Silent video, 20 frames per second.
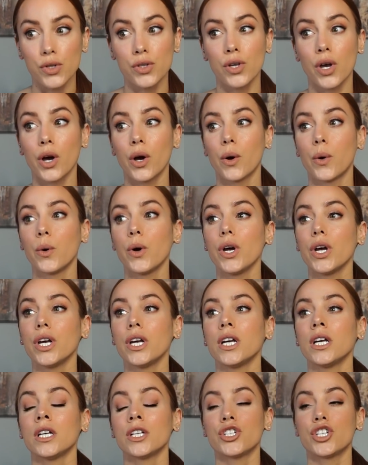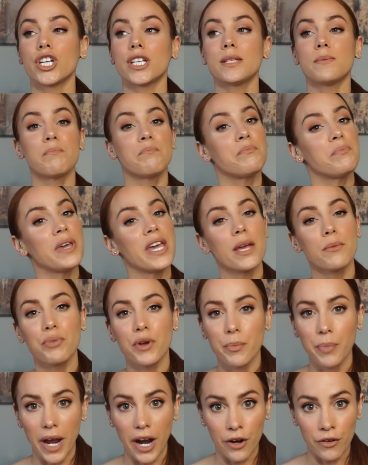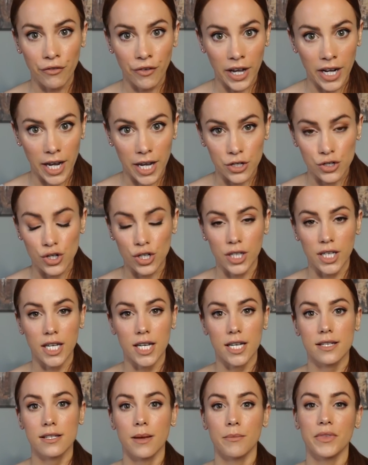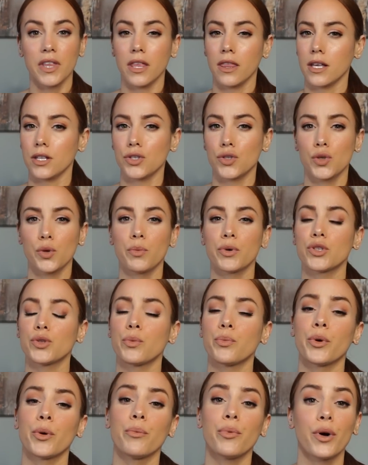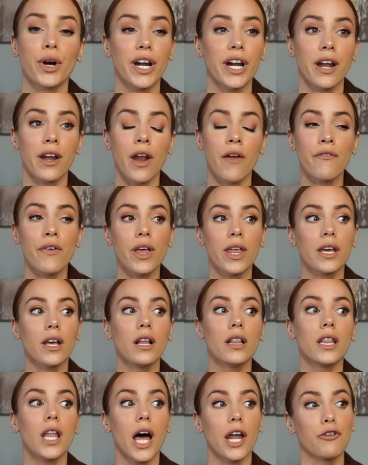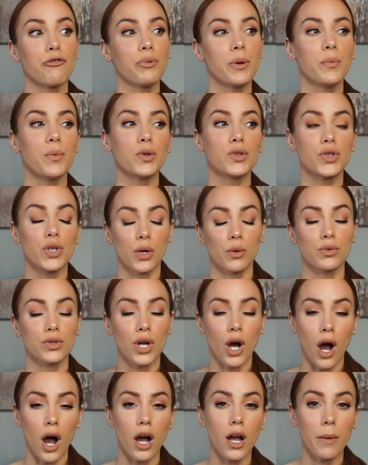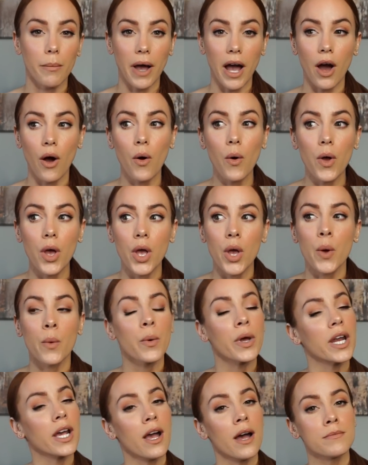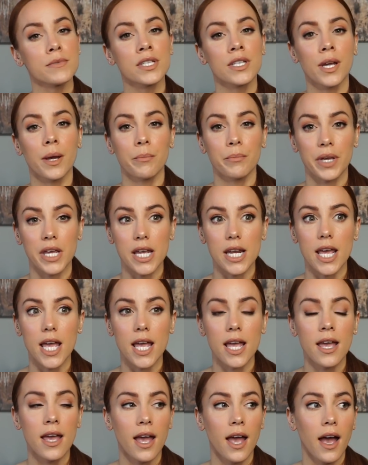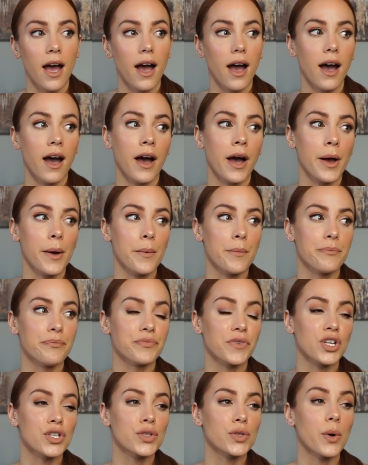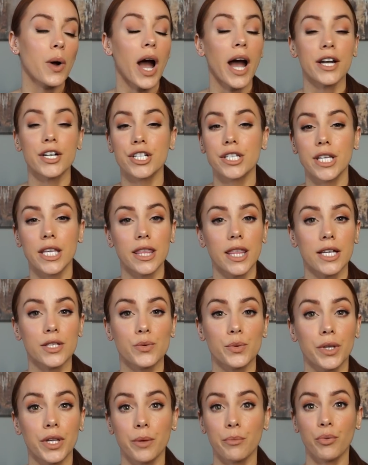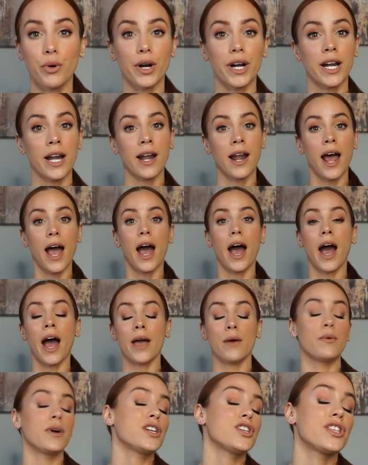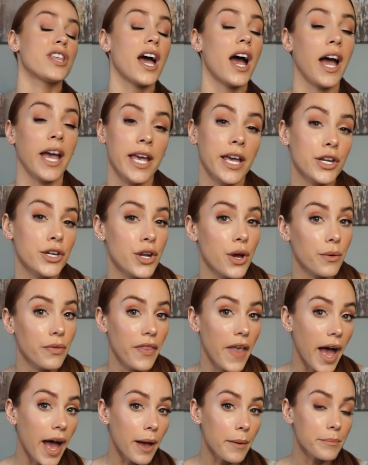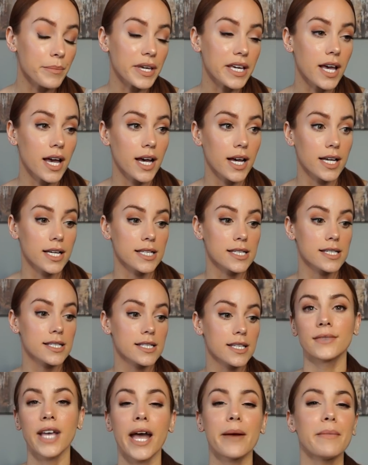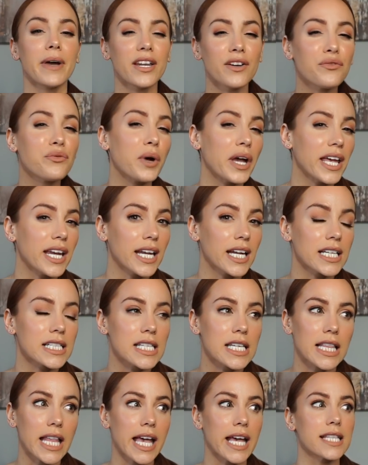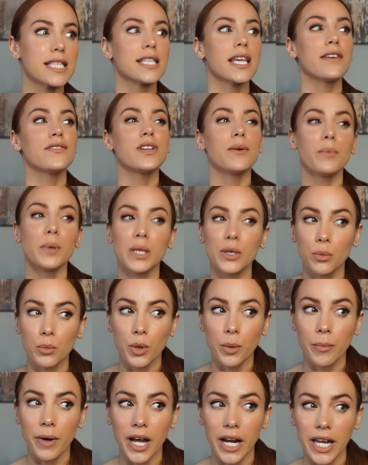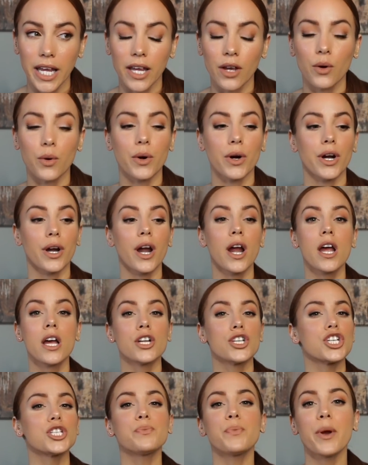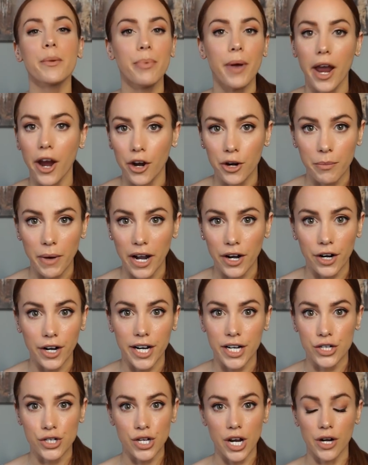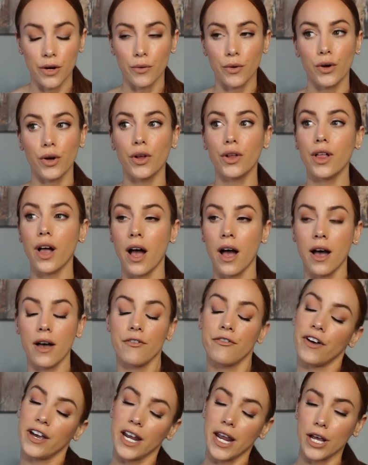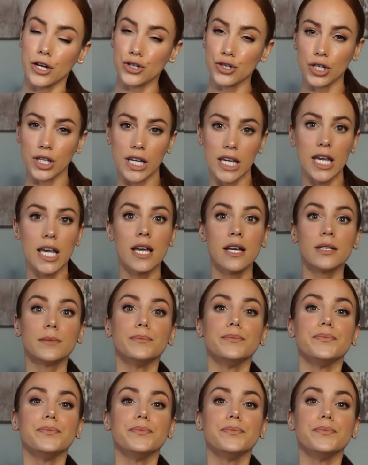So just being prepared financially is something that's super, super important. And I feel like a lot of people don't talk about when it comes to competing. So I just think that's really important. And I wish that I had known that because I might have waited until I had saved up a little more money or just prepared better in general financially.